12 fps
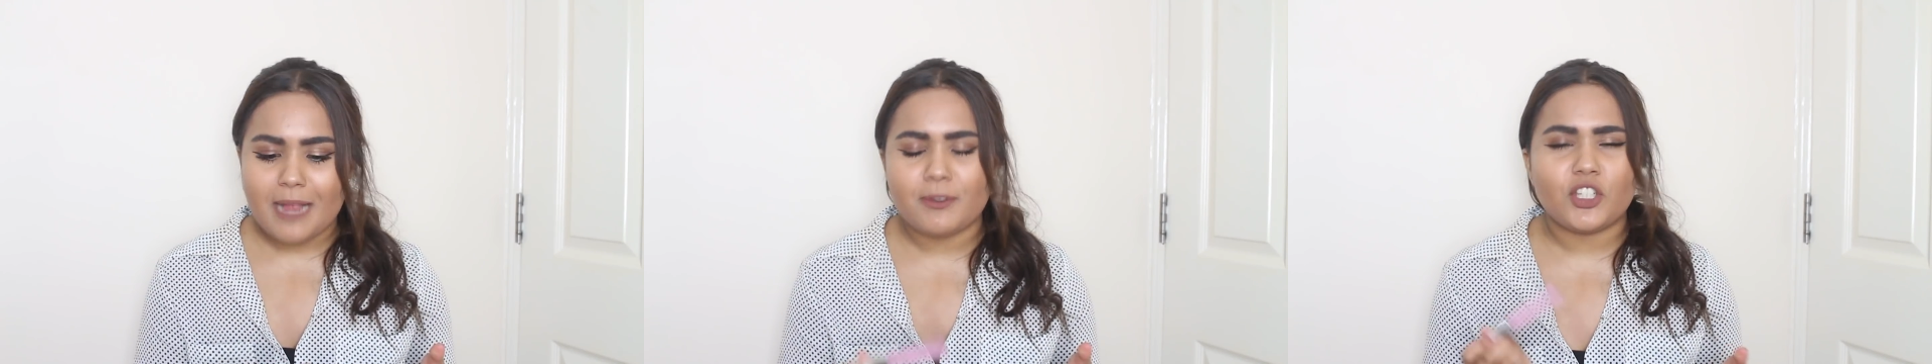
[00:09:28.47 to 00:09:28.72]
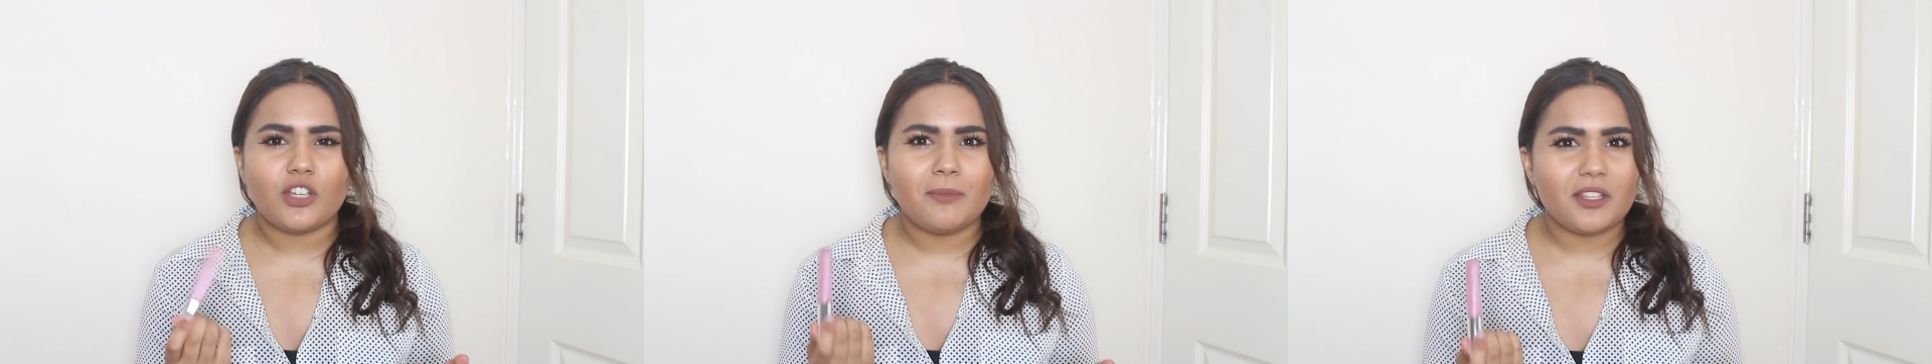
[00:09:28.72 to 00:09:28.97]
I'm
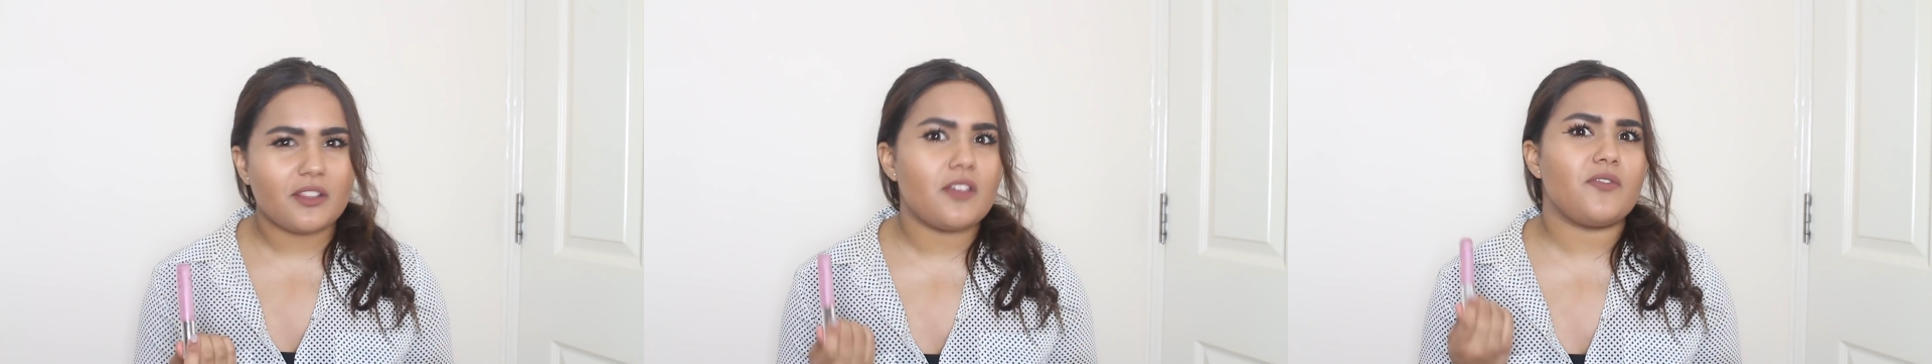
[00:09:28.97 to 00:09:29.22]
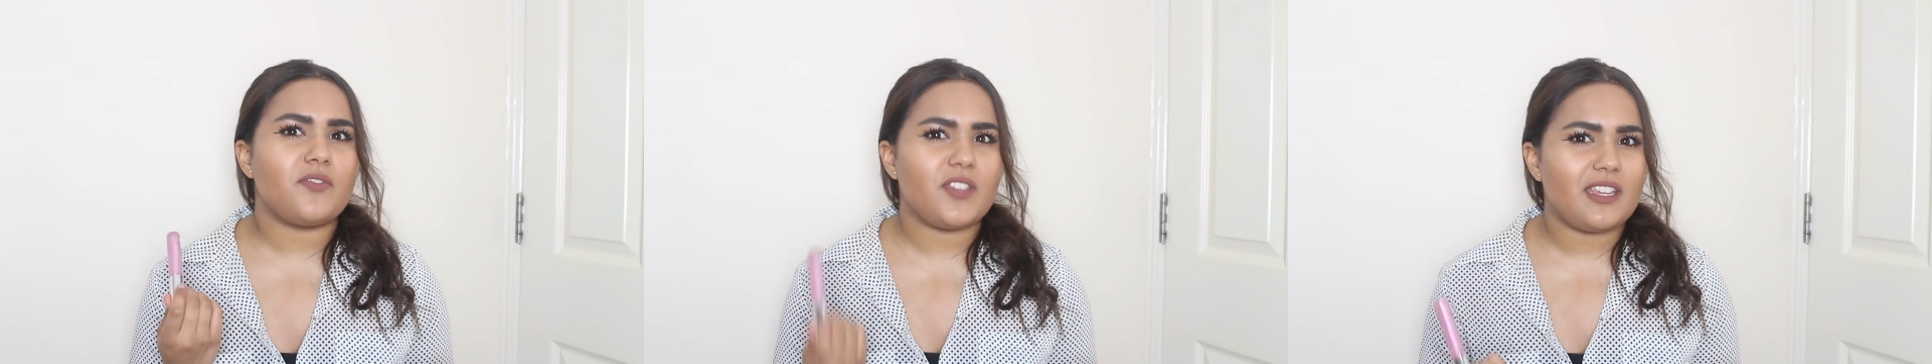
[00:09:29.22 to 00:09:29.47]
assuming
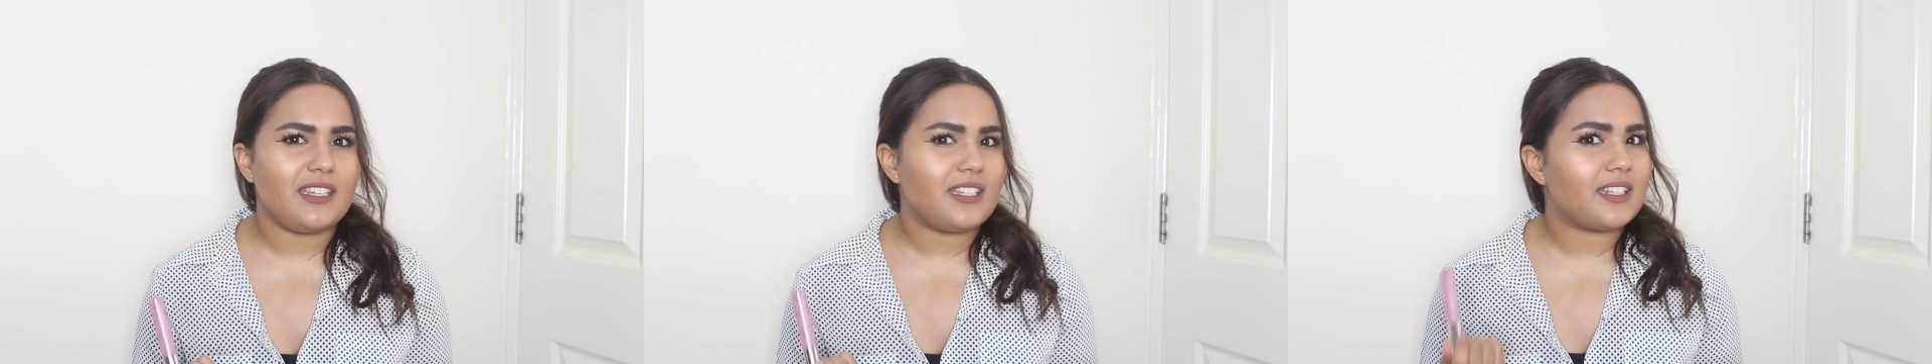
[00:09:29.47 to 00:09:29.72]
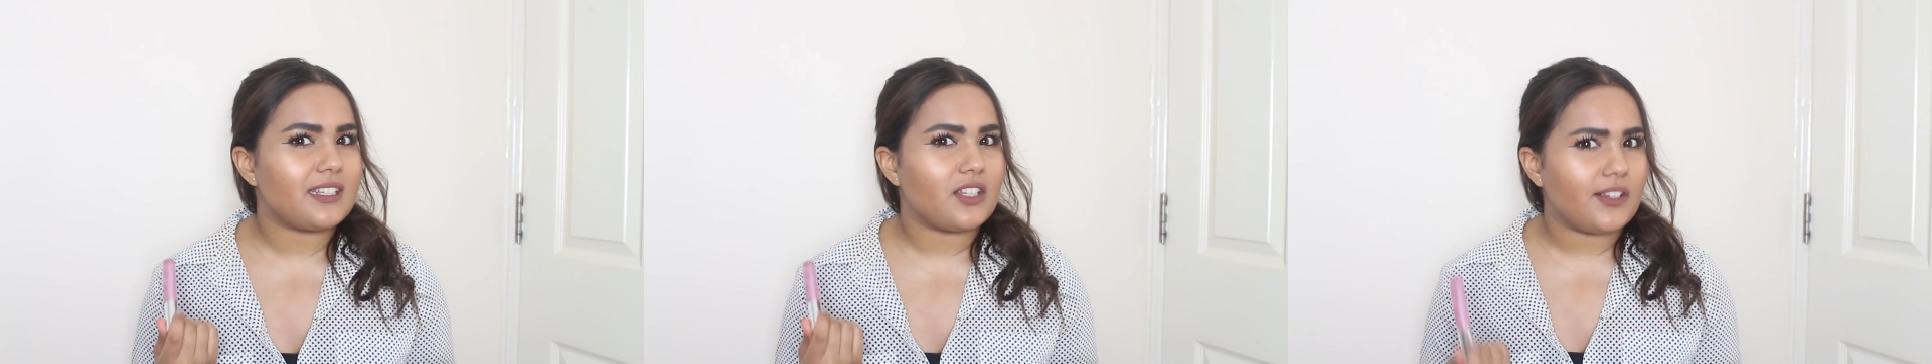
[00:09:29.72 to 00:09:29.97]
that
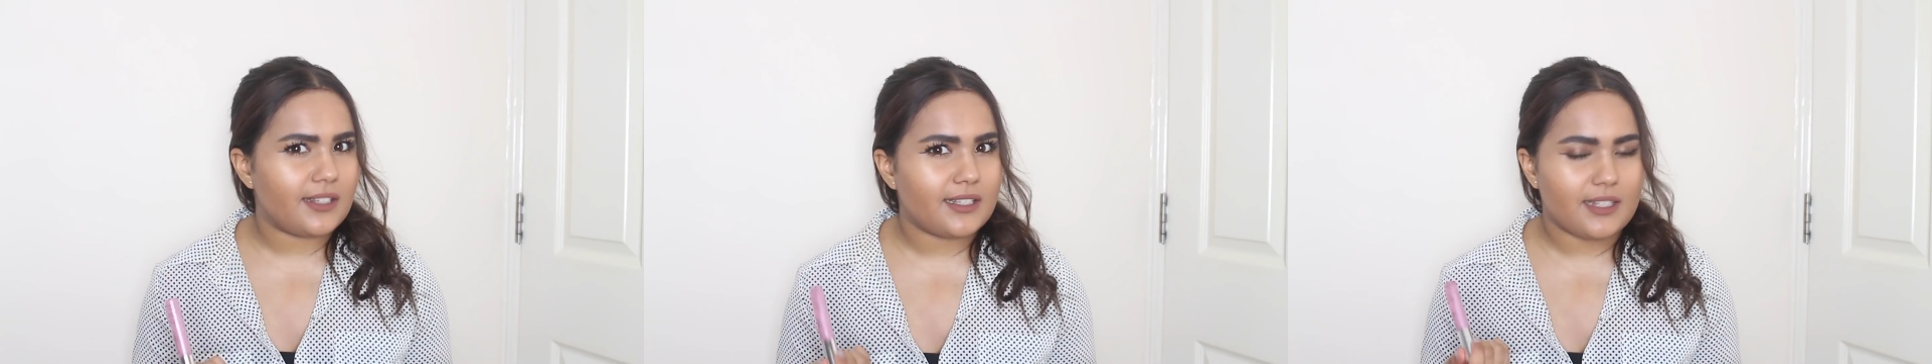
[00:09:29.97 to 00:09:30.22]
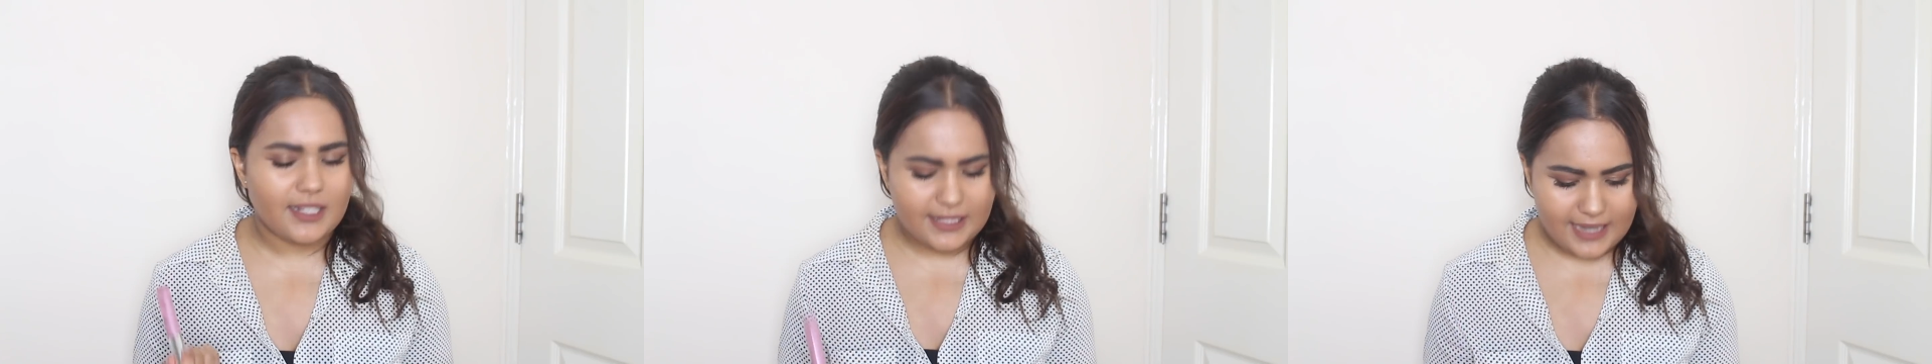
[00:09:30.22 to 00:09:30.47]
this
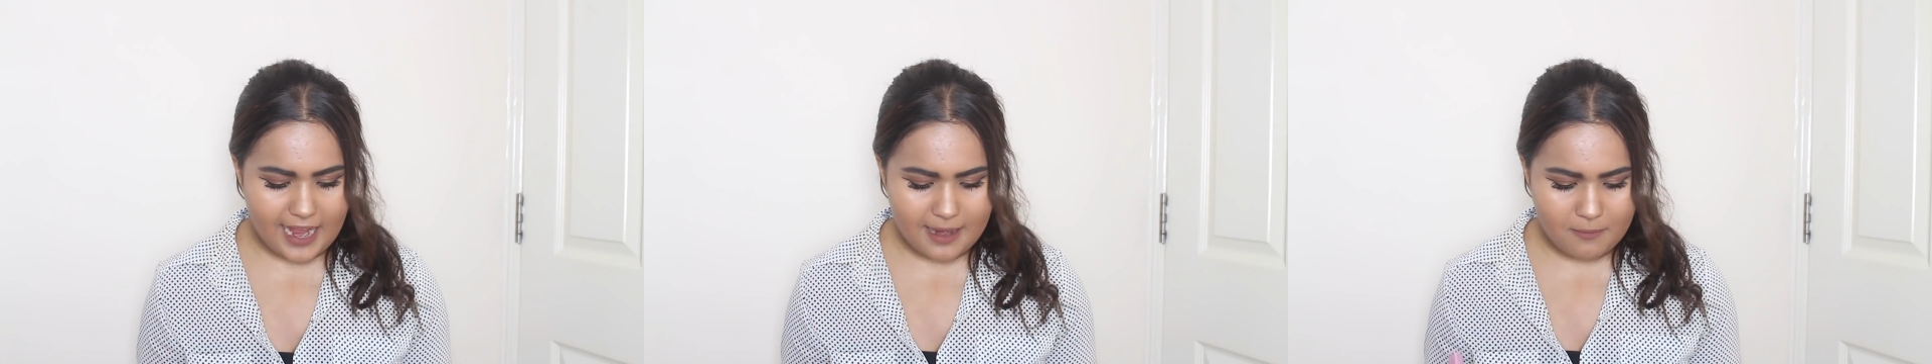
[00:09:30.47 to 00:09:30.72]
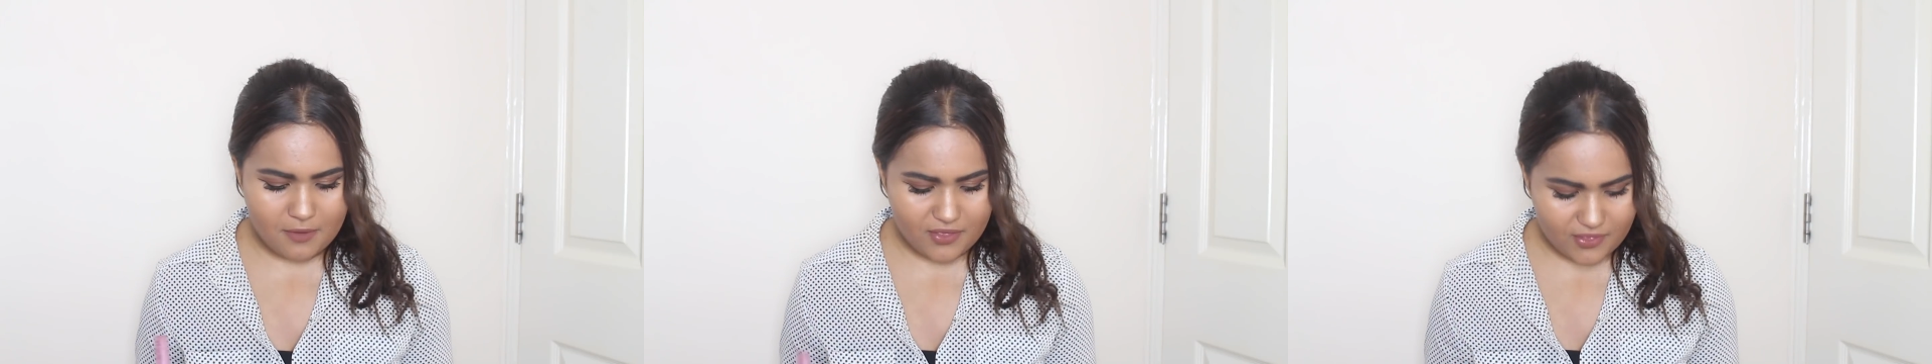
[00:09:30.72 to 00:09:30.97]
does the
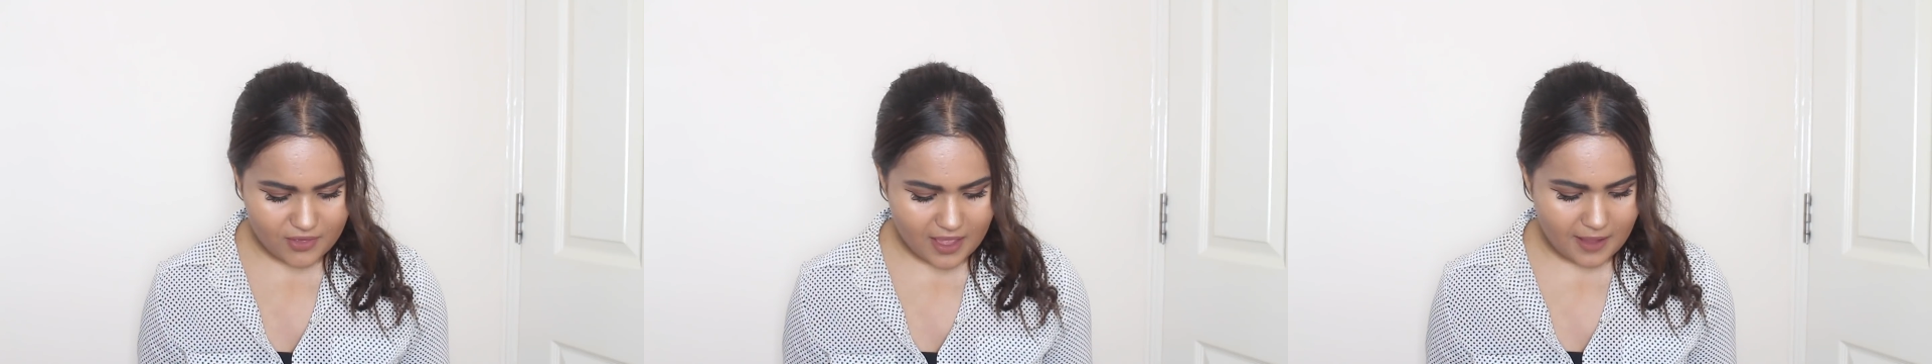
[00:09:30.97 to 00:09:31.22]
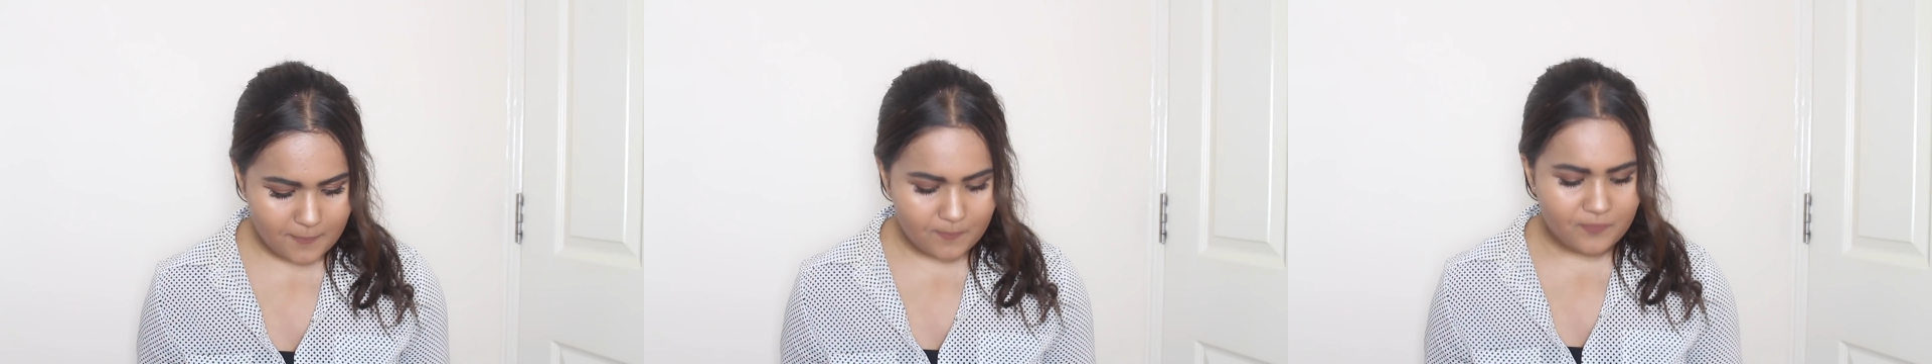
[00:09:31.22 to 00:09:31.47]
same
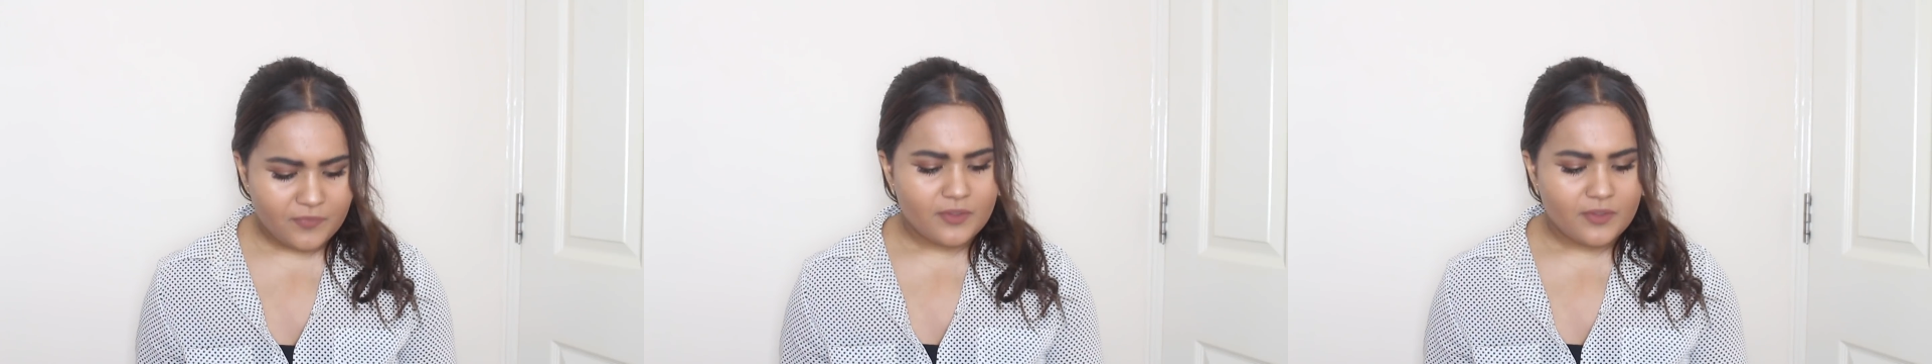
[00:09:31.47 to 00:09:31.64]
thing.